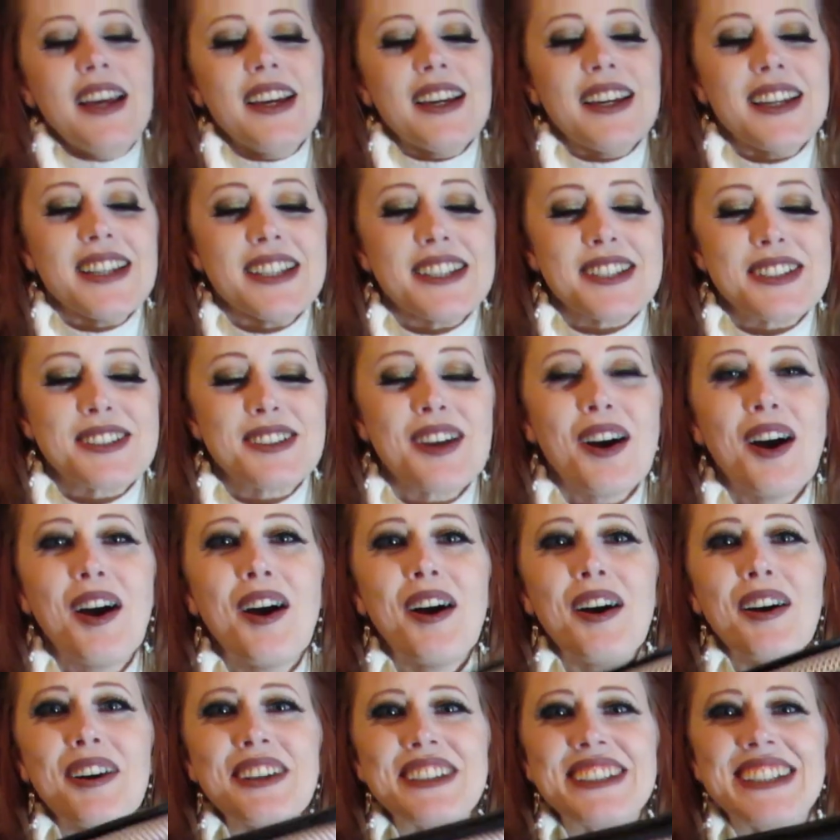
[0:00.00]
It's
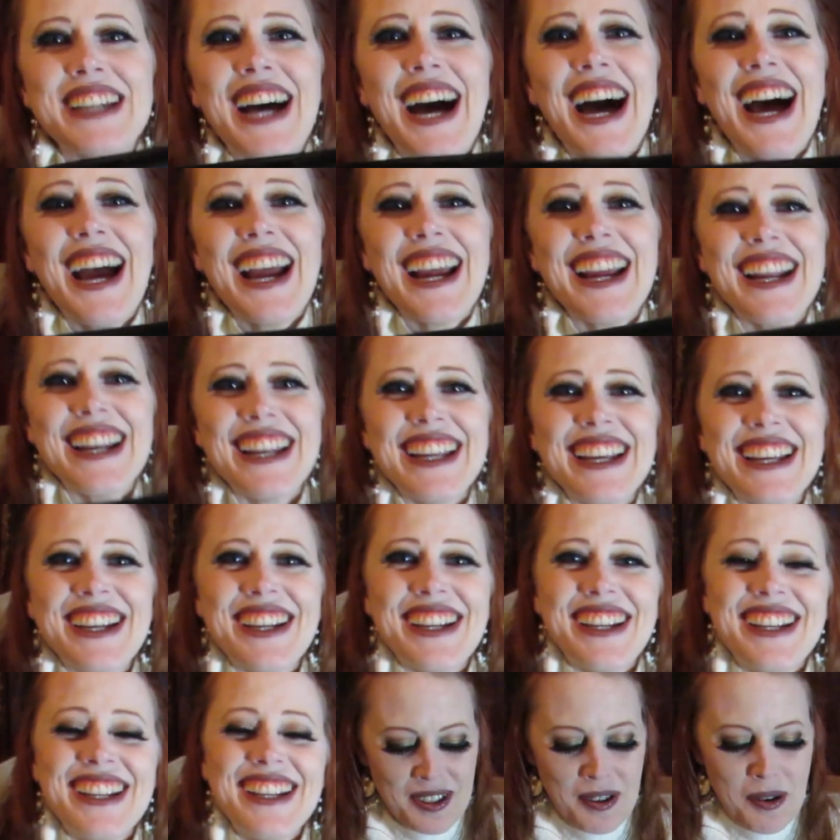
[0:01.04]
so
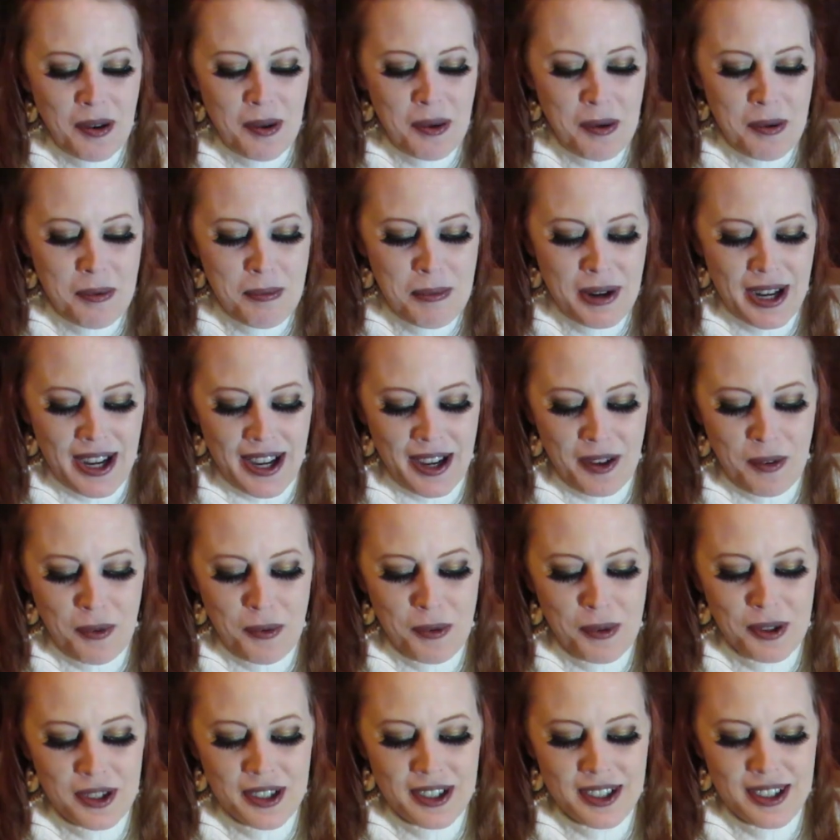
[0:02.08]
tiny. Oh my
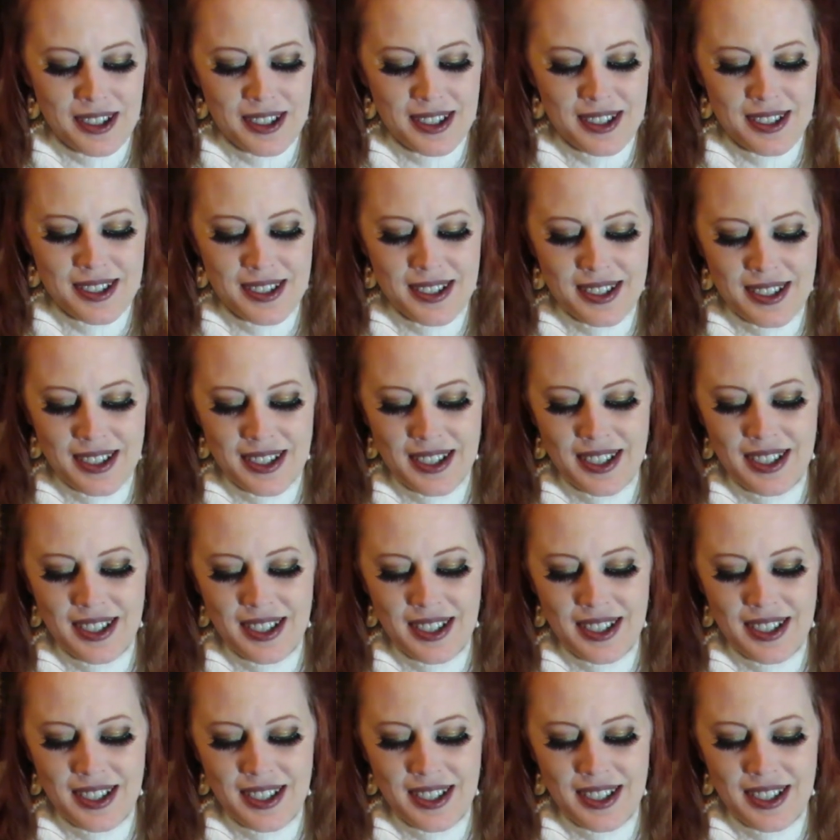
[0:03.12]
word.